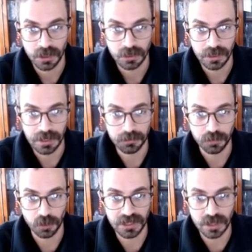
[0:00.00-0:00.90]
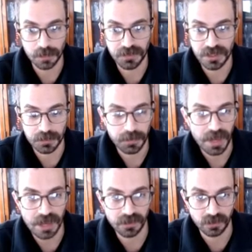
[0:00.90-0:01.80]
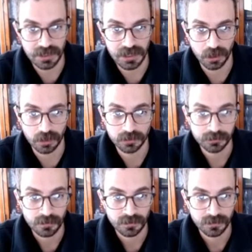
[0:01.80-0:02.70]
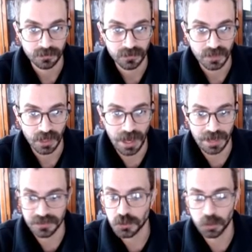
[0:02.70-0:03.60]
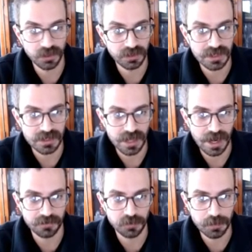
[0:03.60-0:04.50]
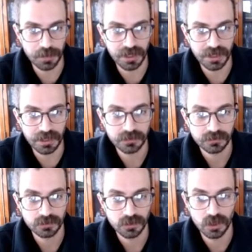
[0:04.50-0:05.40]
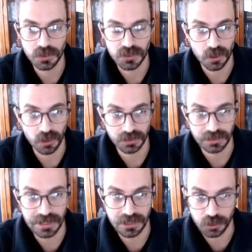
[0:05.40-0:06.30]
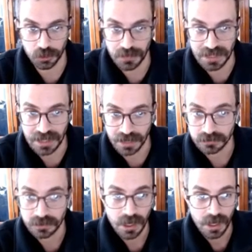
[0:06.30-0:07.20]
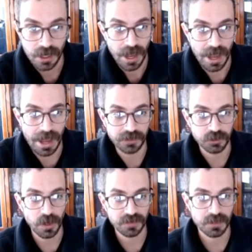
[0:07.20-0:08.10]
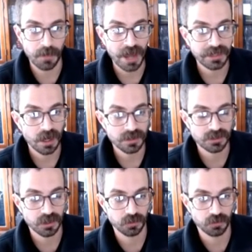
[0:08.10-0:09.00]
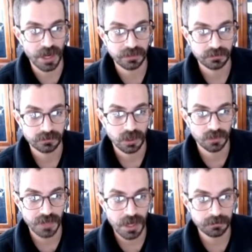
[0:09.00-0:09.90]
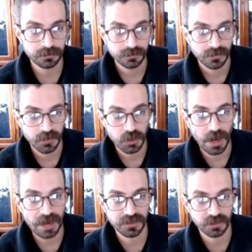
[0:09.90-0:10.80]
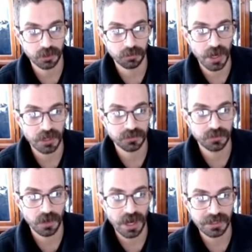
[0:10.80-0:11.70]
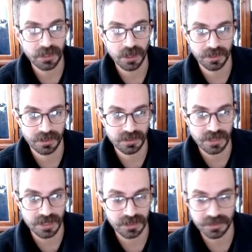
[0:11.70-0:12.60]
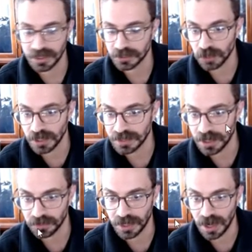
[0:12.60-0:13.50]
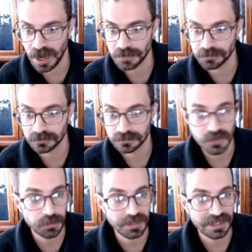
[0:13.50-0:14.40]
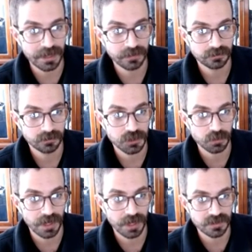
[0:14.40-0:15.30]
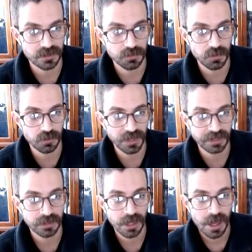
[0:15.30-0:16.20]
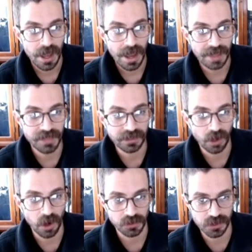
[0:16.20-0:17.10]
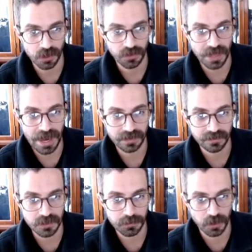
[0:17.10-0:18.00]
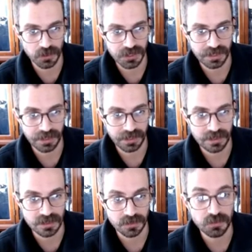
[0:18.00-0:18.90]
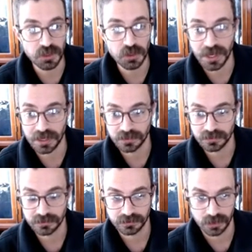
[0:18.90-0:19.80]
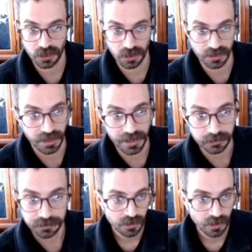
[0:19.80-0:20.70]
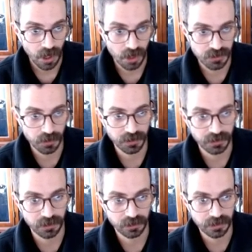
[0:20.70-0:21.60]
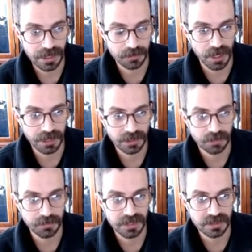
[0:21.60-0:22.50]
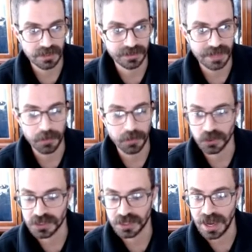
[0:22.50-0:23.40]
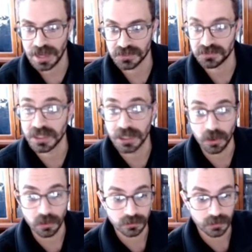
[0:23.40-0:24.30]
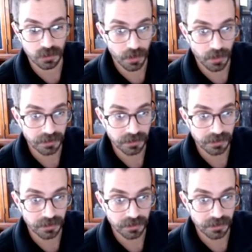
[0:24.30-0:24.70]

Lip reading: it brings up this panel here. And this will list everybody who is currently in your meeting. And you have some icons to the right of them. You have the little microphone icon, and it's designating right now that I'm speaking, which is why this is moving. And then also that this person is muted currently. Also, the little camera icon means that that person has video going.